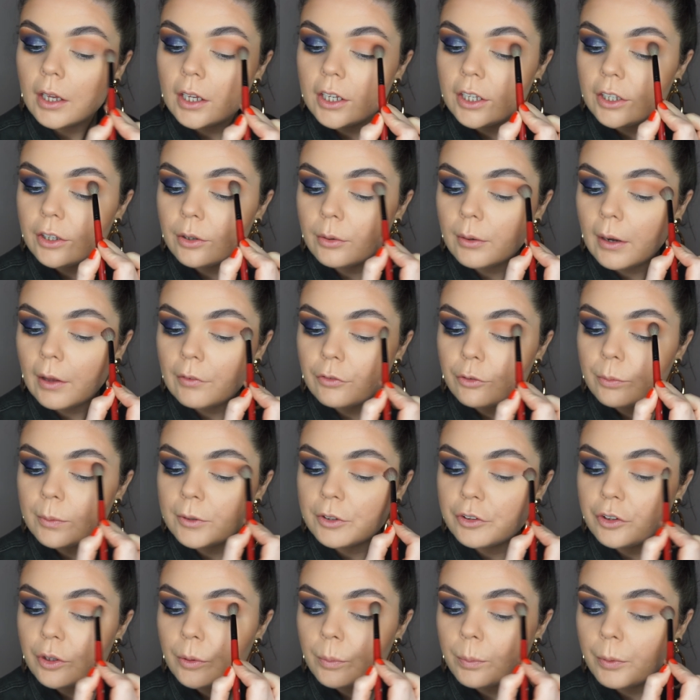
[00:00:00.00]
You don't have to be
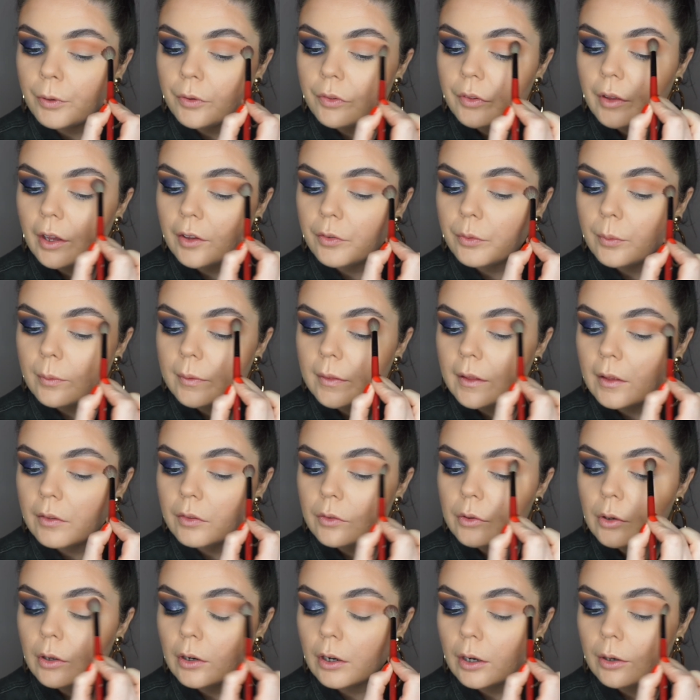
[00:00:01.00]
too precise with this
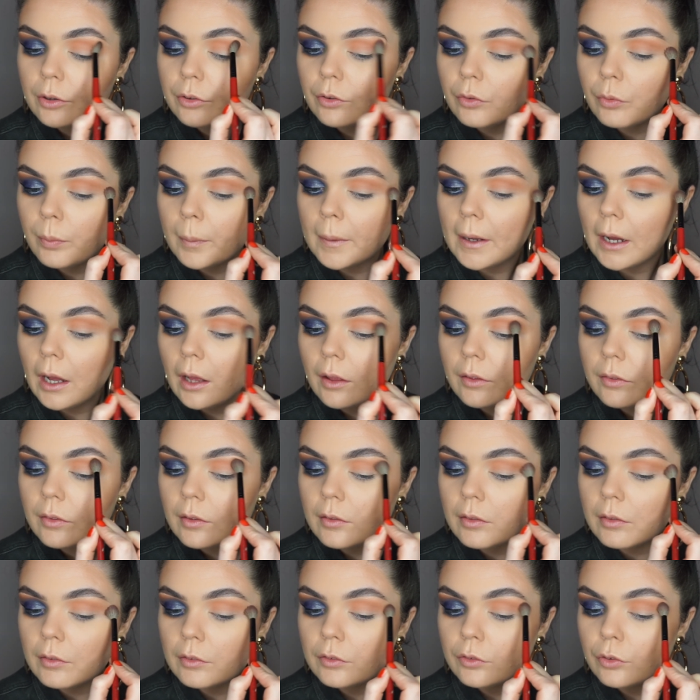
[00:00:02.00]
colour, just because
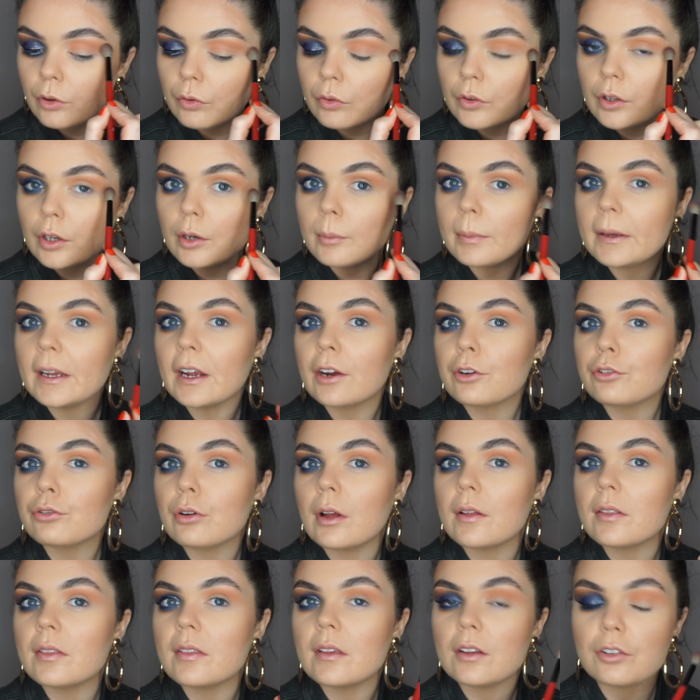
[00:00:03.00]
it's just going to be our
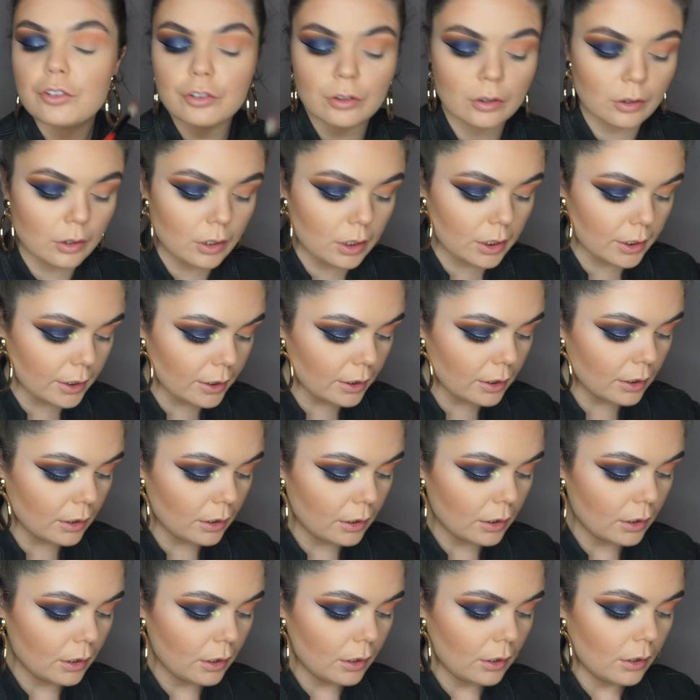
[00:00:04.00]
transition colour.
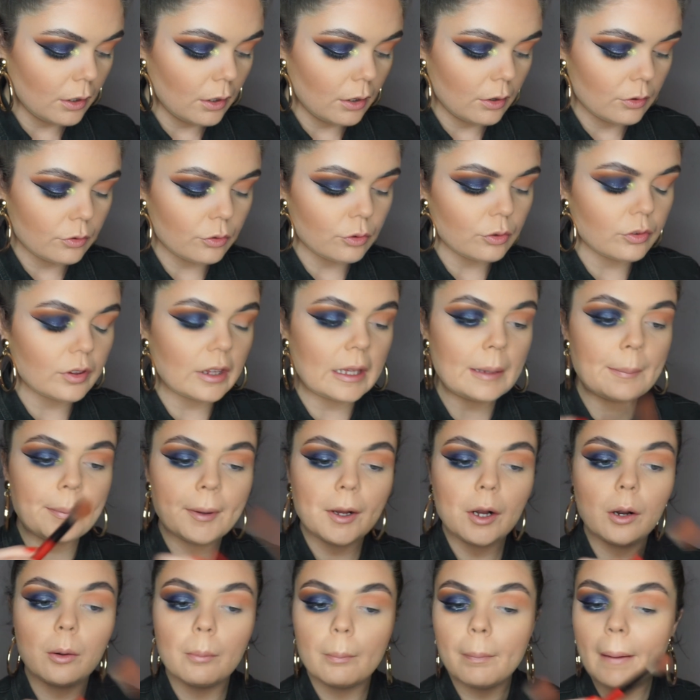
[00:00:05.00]
So just keep on
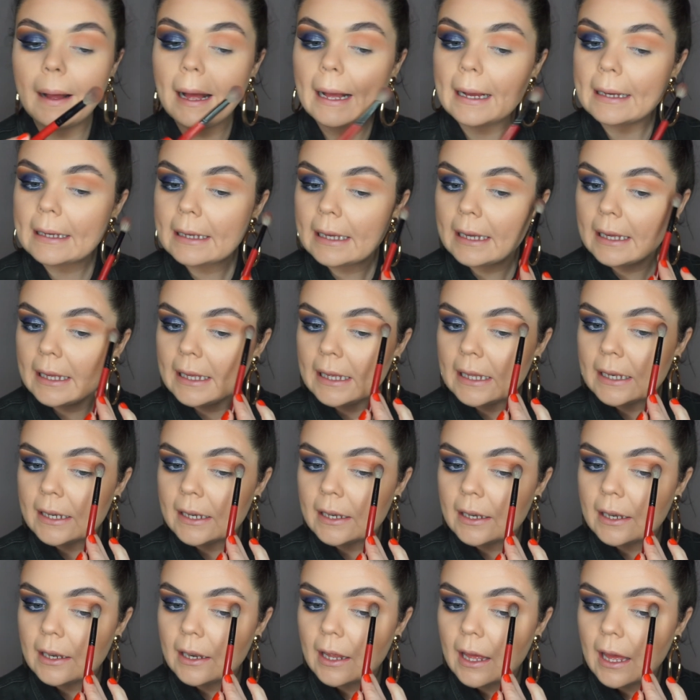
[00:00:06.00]
going back
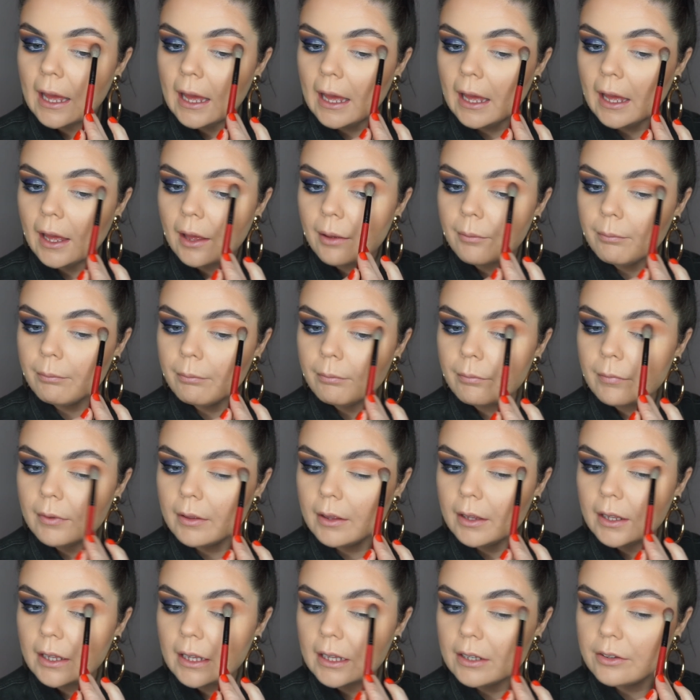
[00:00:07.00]
in
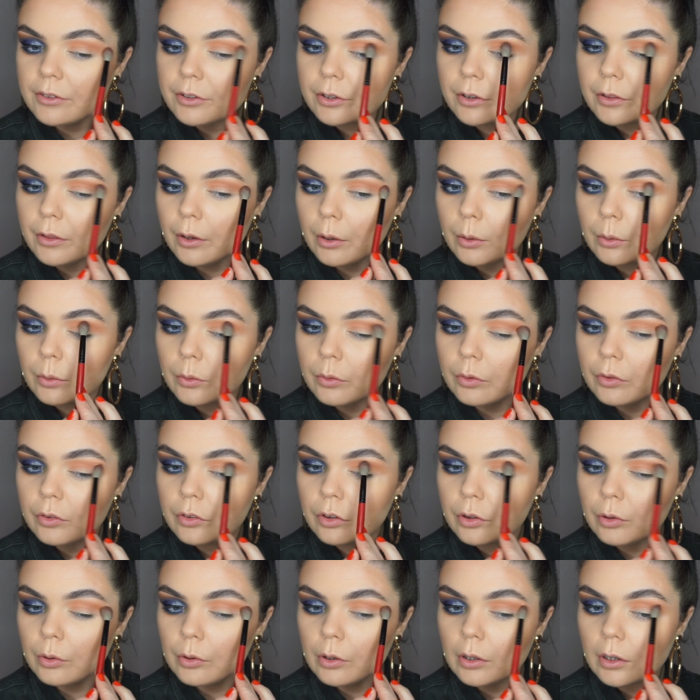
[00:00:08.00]
into those
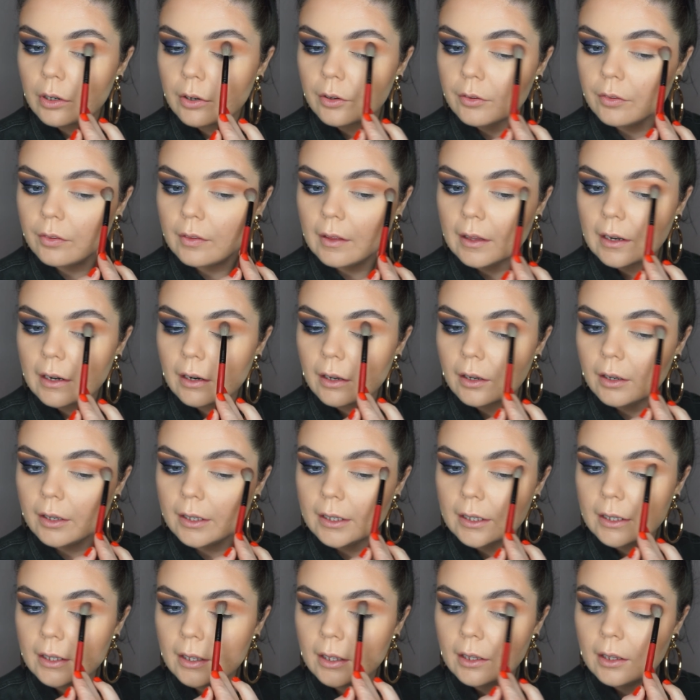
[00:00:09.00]
two colours that
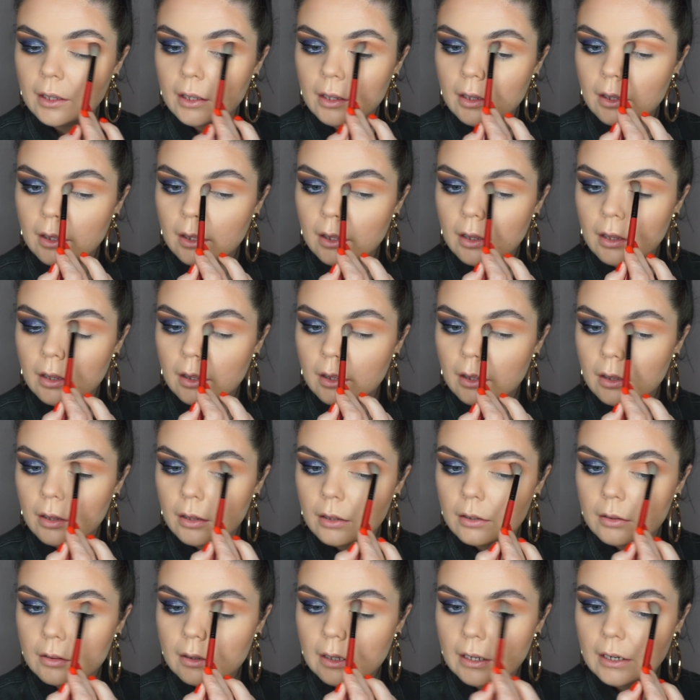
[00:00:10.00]
I
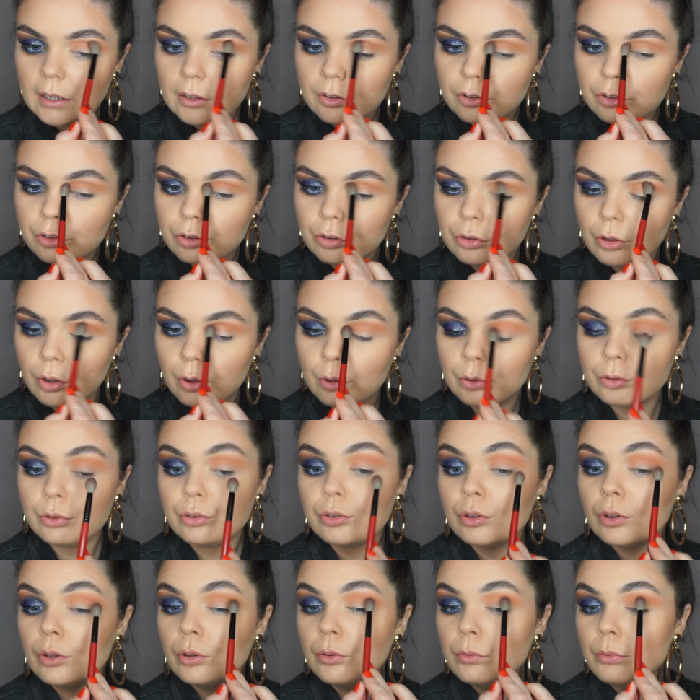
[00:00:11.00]
showed
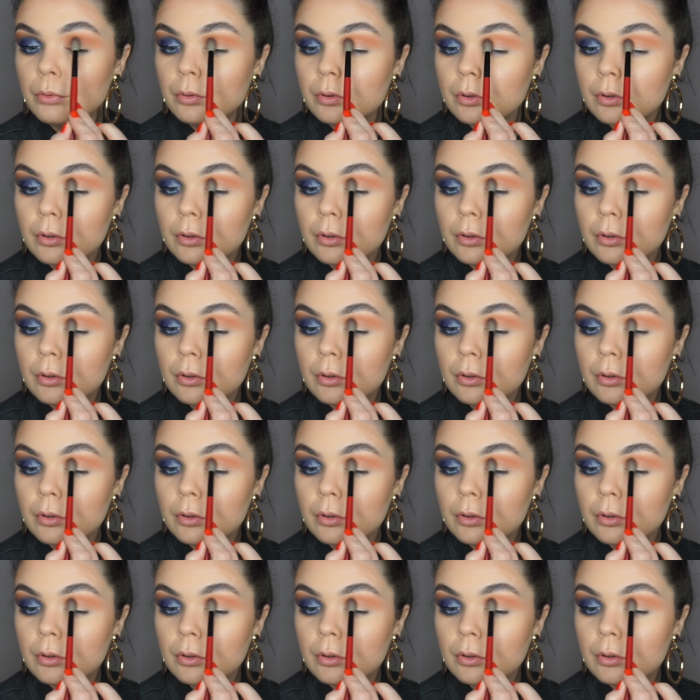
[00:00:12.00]
you.